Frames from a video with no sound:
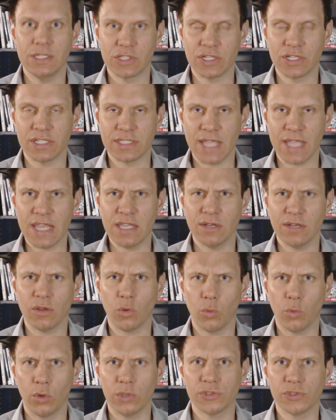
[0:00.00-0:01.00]
He's going to take you
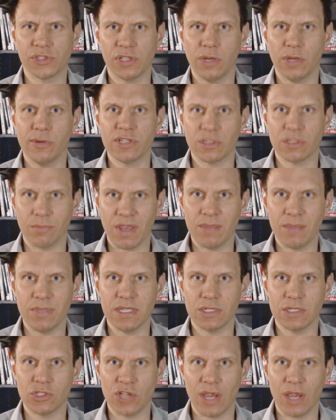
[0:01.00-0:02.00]
to the World Series and
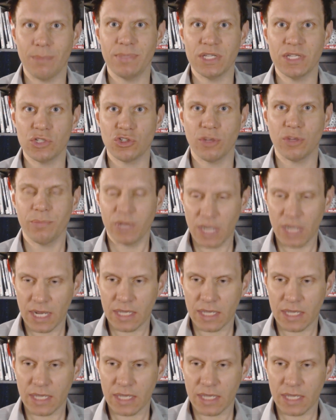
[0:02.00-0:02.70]
maybe a championship.